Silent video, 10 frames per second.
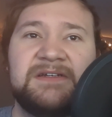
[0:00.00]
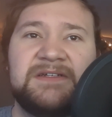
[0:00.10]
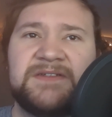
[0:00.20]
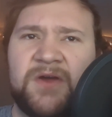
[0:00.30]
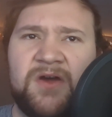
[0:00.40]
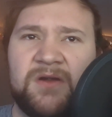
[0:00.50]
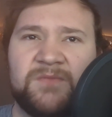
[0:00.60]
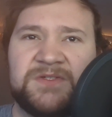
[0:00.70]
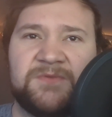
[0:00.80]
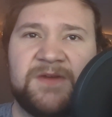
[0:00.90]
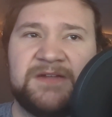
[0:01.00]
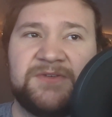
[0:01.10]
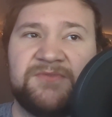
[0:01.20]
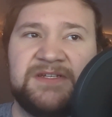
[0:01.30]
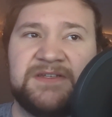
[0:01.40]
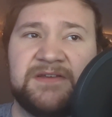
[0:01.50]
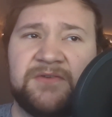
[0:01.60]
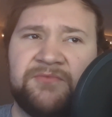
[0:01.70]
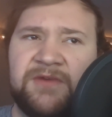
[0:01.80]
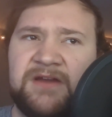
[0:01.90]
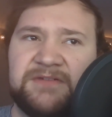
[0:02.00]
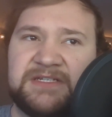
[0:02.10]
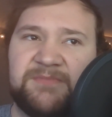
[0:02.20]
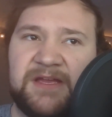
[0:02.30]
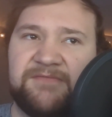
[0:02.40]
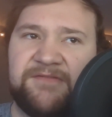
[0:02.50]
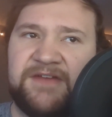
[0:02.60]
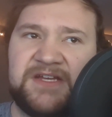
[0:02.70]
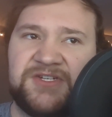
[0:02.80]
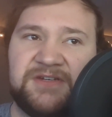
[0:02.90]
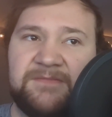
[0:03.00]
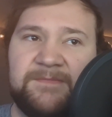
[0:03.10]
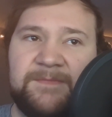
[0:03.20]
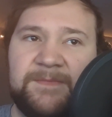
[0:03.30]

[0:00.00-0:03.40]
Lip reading: His arm was around Theresa in a rare display of affection.